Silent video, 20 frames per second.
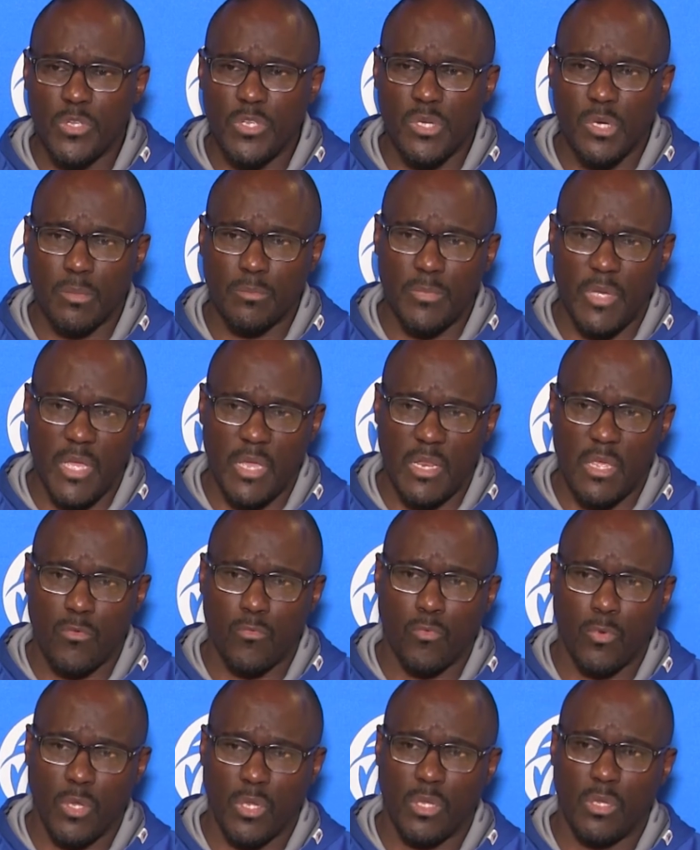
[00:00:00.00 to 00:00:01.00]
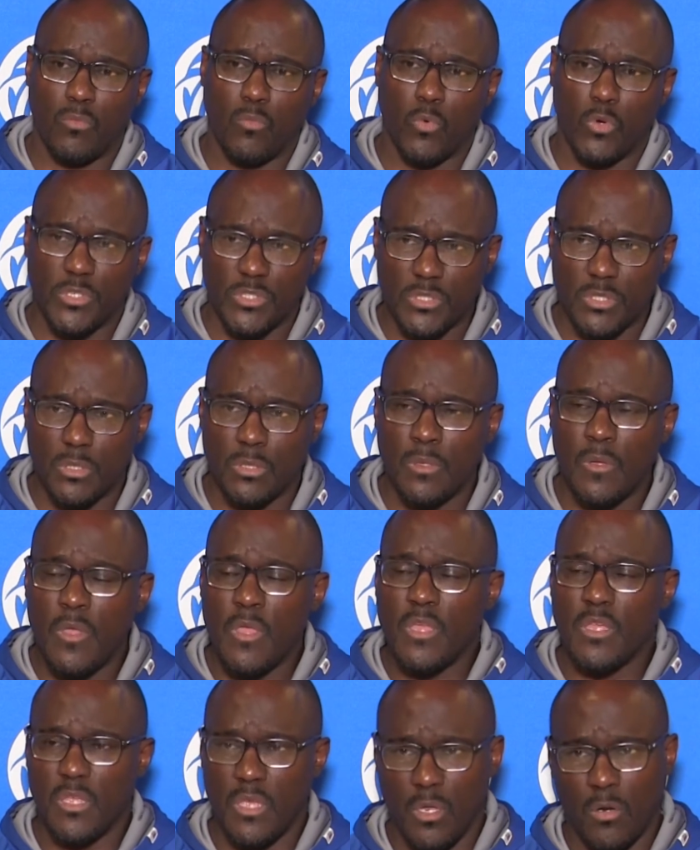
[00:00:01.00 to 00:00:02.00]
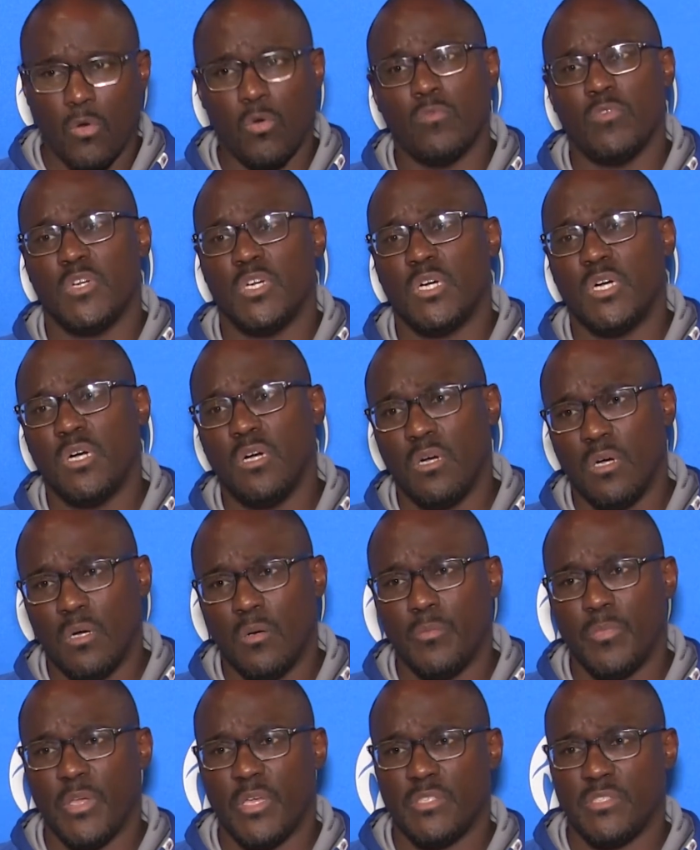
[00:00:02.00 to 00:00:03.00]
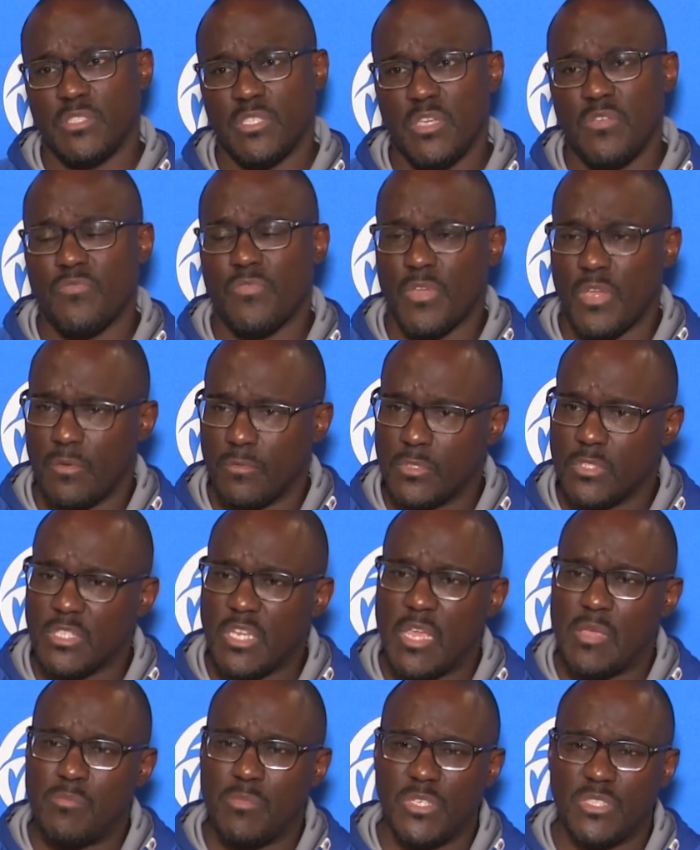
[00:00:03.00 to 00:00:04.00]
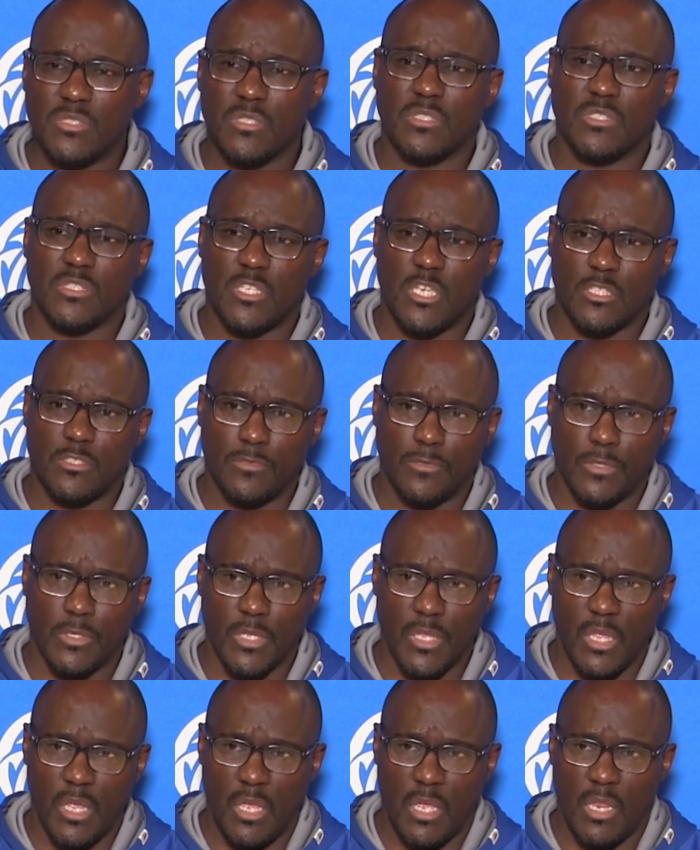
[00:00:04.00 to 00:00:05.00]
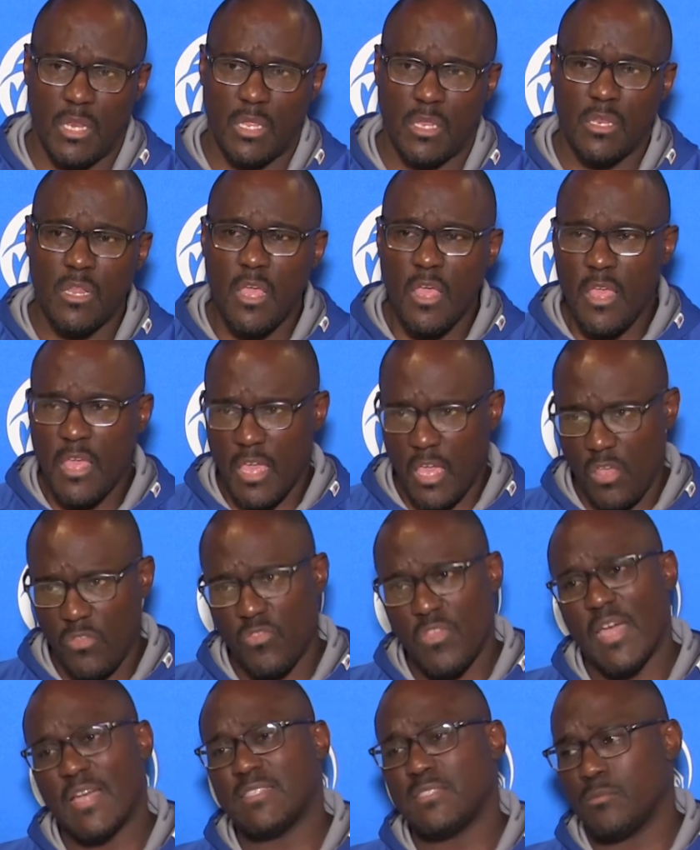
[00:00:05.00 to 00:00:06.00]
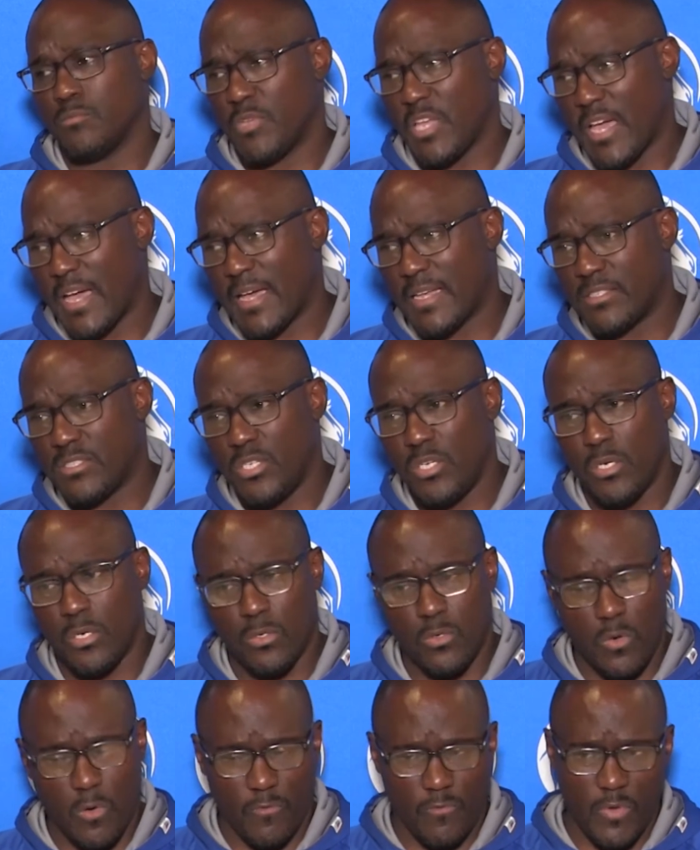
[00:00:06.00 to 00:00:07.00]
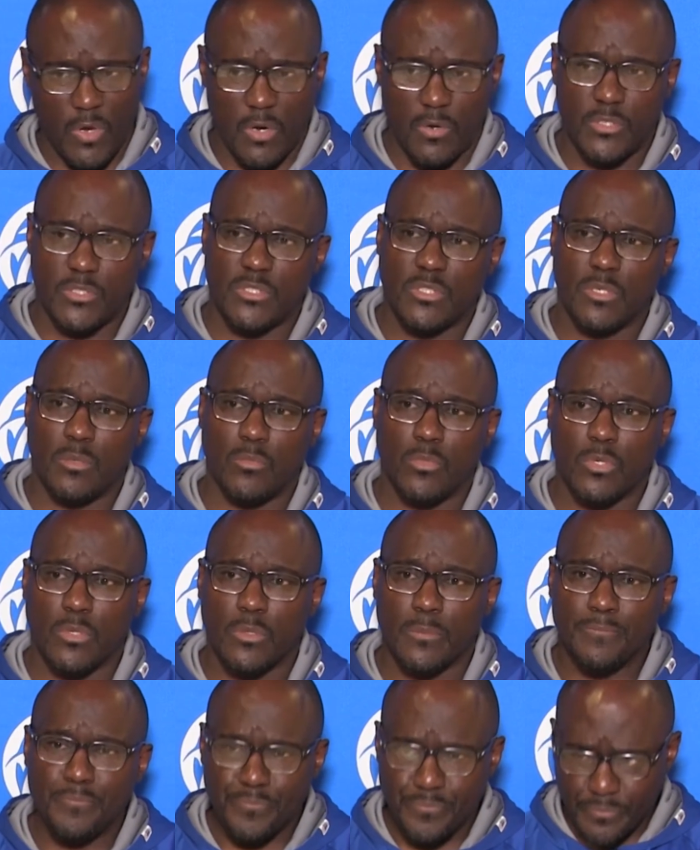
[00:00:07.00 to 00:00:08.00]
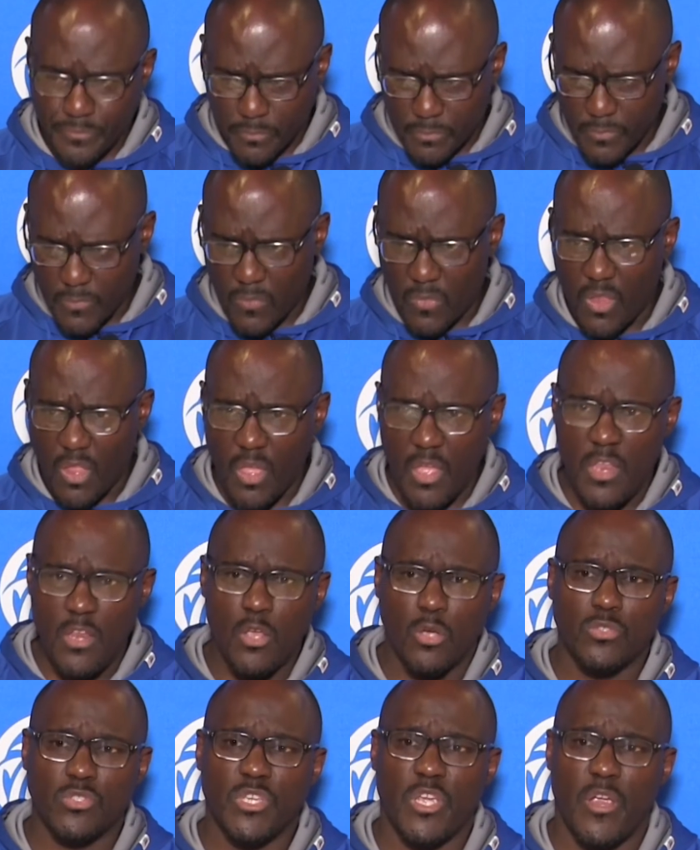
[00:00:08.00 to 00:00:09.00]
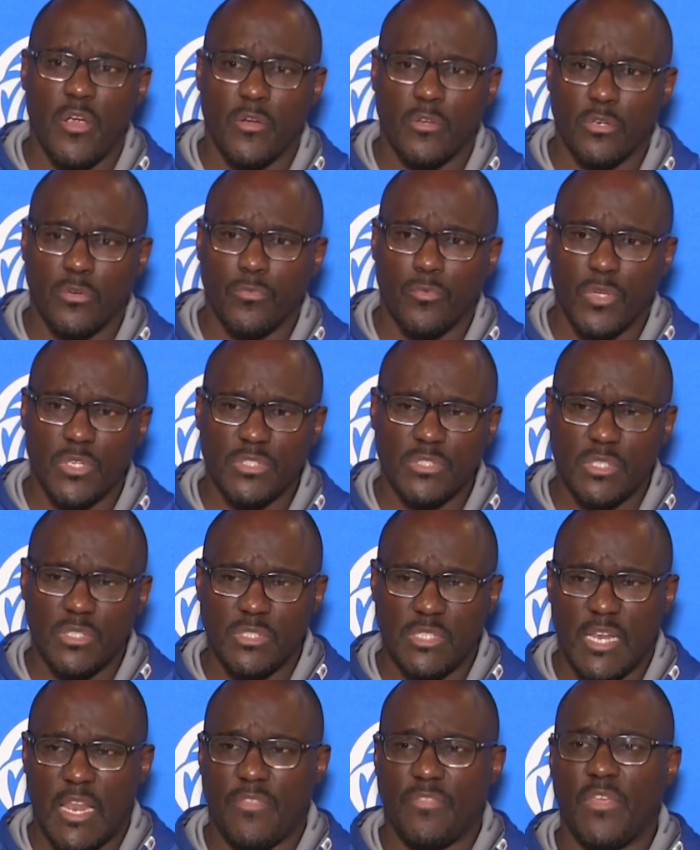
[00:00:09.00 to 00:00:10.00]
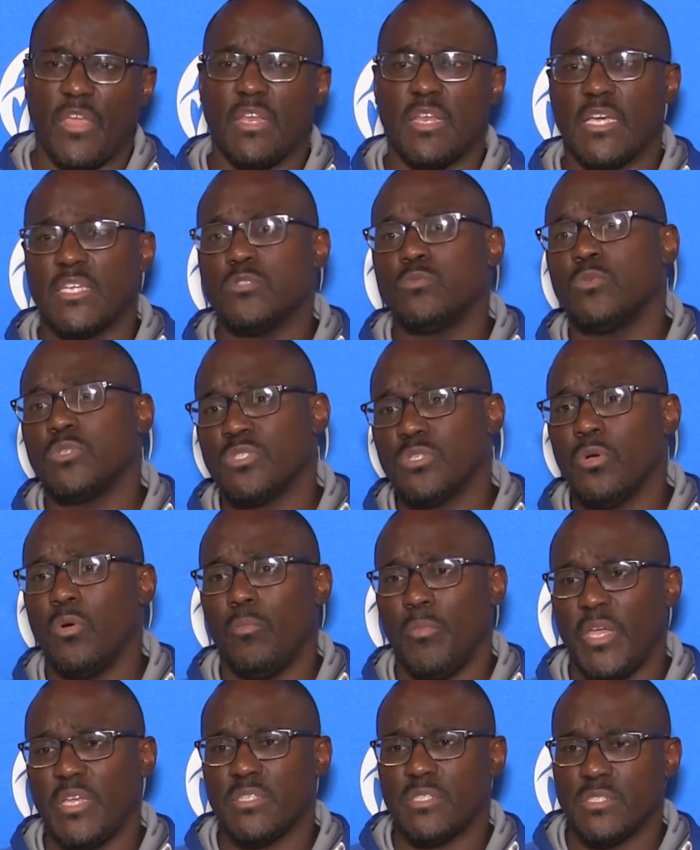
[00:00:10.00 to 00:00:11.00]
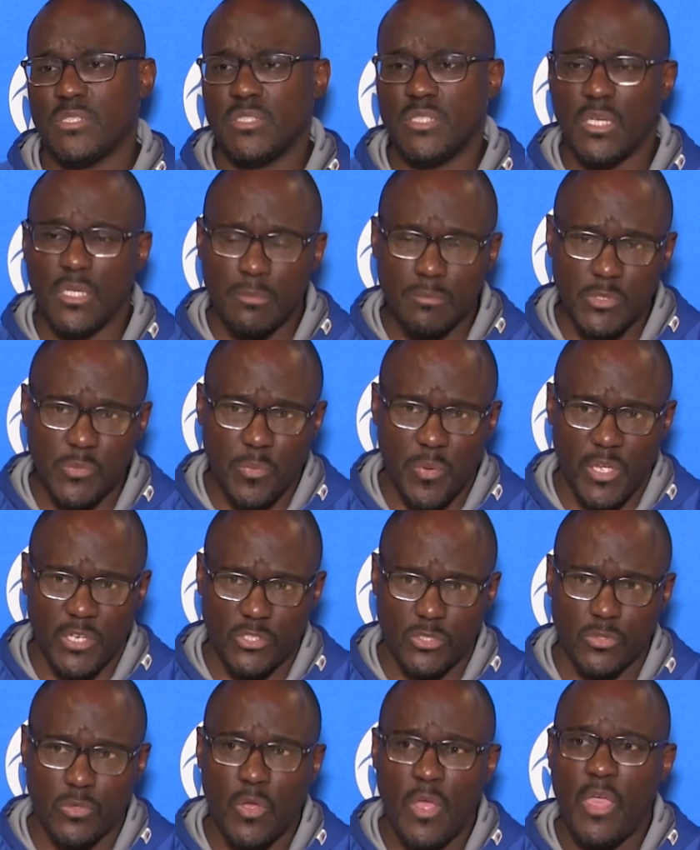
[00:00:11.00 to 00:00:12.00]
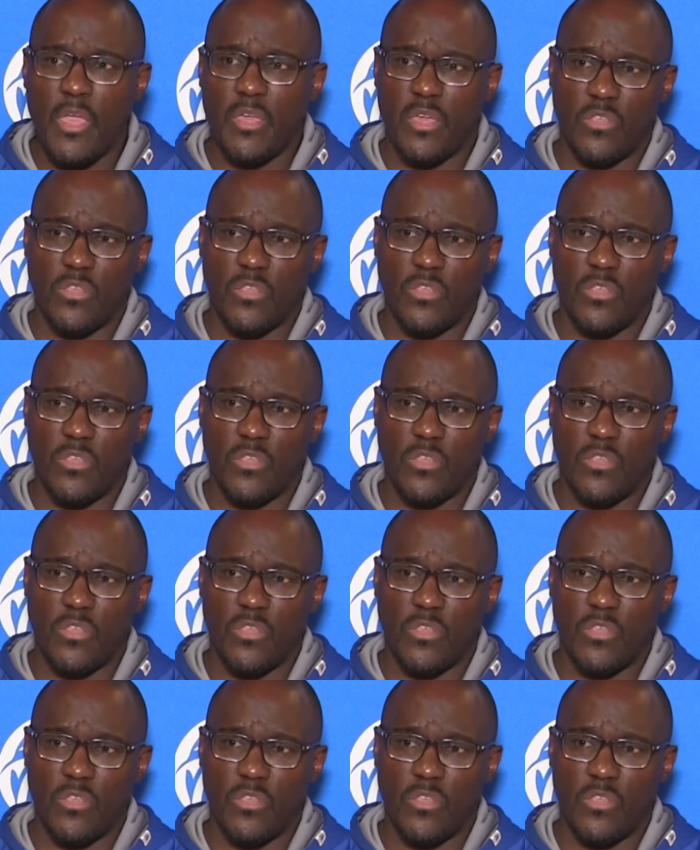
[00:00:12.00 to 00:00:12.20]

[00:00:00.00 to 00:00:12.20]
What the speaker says: a young man that really wants to get over the hump and see Fayetteville State be successful again. And he's got some guys here who are very similar in those characteristics, and I think that's what's going to make this team special.